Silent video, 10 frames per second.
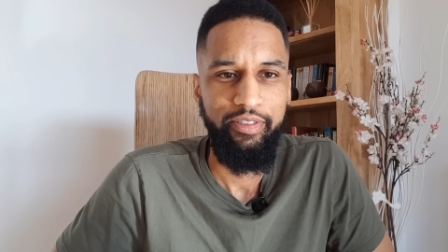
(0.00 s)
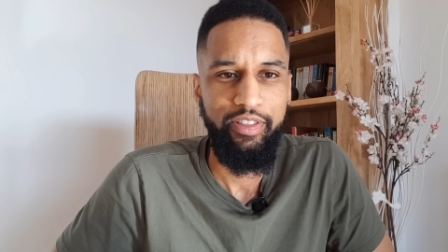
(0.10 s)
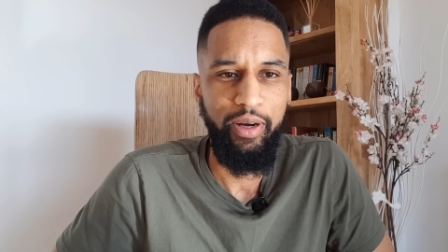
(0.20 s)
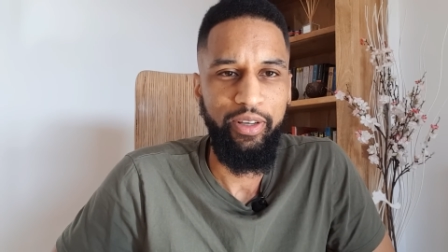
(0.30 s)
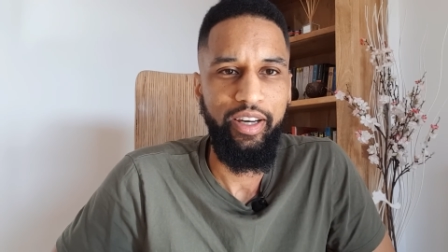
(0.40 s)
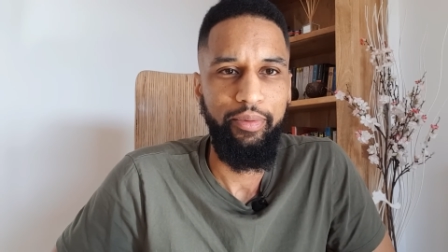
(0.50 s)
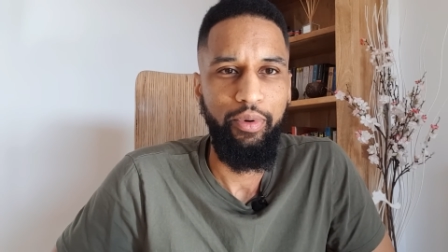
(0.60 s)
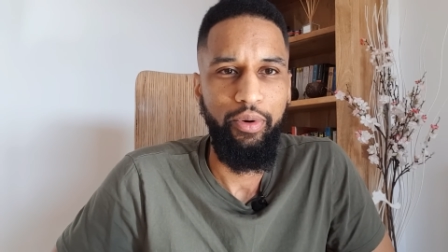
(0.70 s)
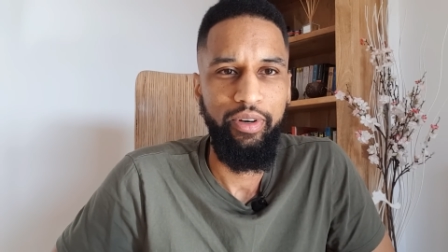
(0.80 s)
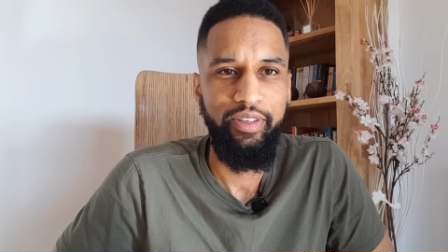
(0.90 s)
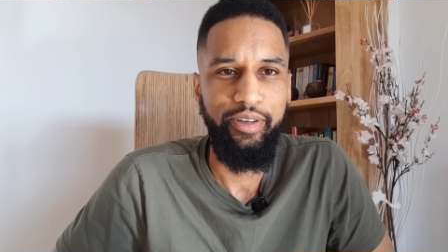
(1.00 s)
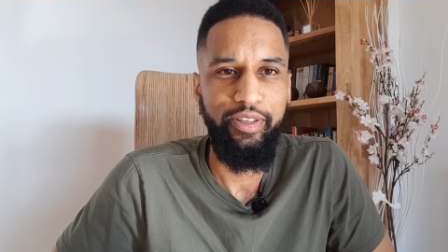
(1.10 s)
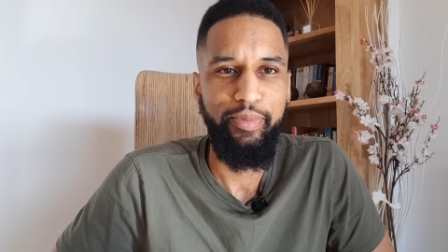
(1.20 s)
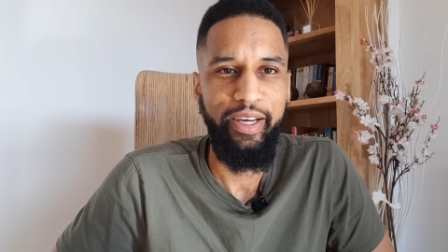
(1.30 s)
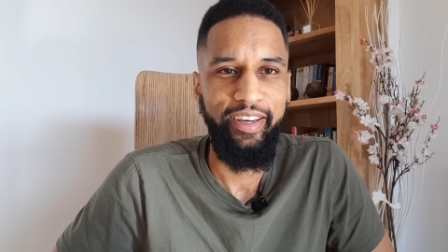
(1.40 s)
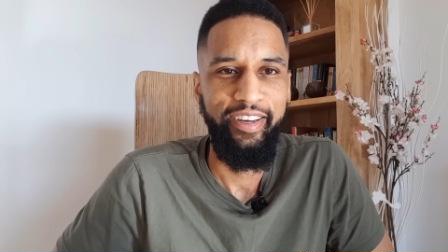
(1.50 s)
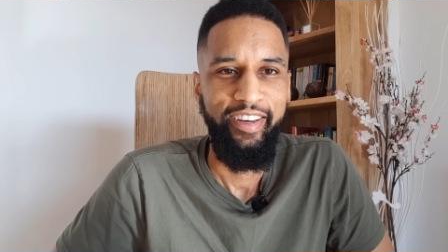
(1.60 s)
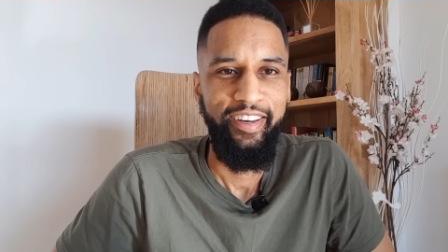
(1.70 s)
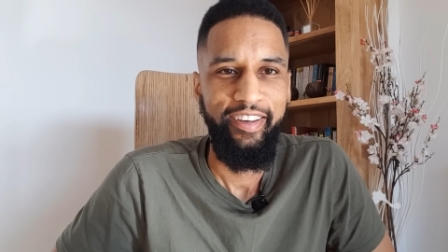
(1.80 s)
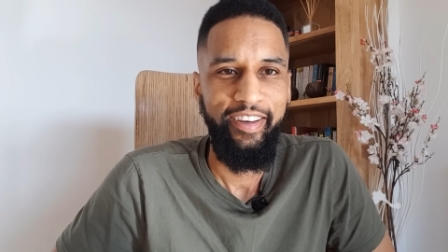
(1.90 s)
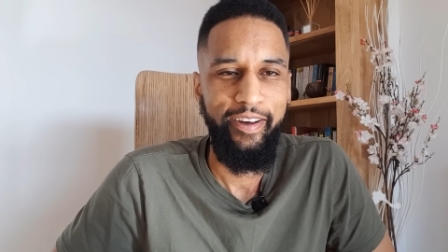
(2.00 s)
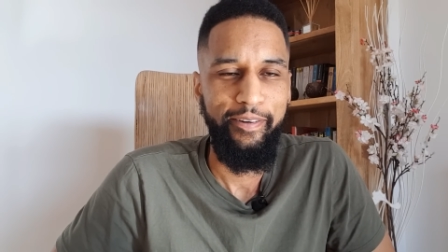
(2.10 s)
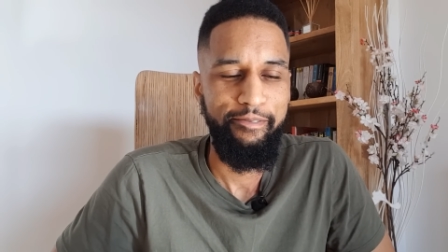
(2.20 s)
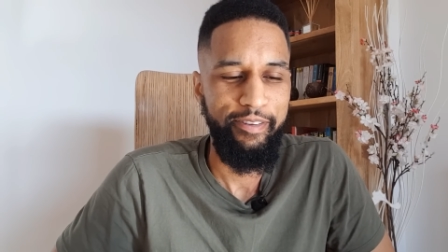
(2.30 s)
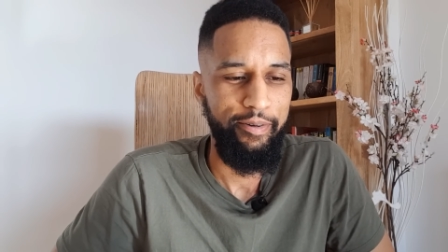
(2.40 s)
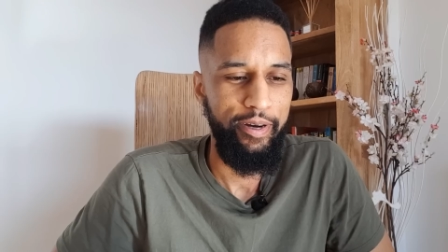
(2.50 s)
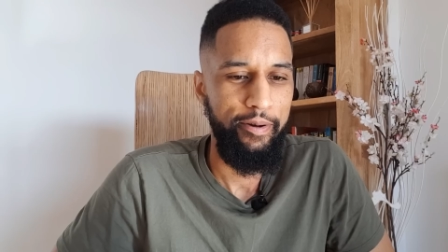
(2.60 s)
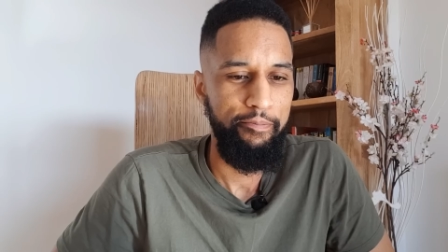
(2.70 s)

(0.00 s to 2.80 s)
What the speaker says: smunked it up the wall, so to speak. Yeah, so